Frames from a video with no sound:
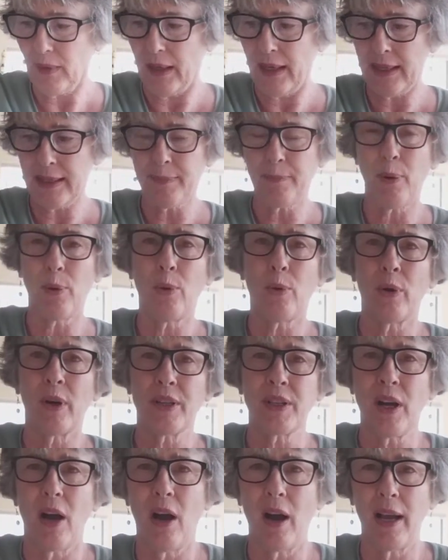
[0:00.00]
is pour a
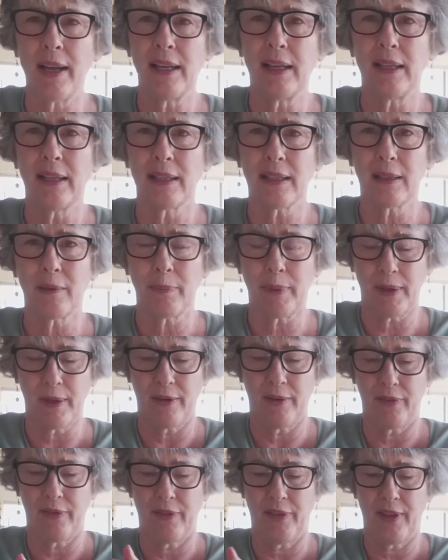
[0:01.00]
tiny little bit
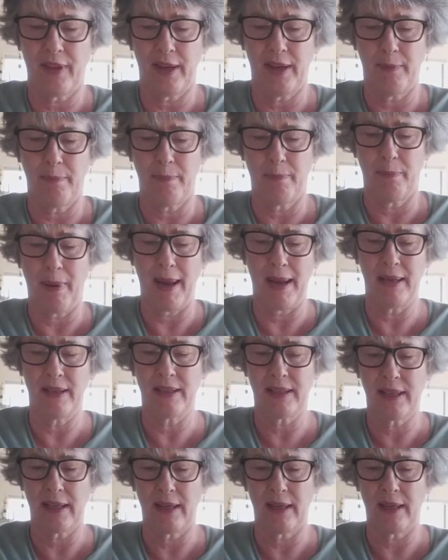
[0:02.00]
of the paint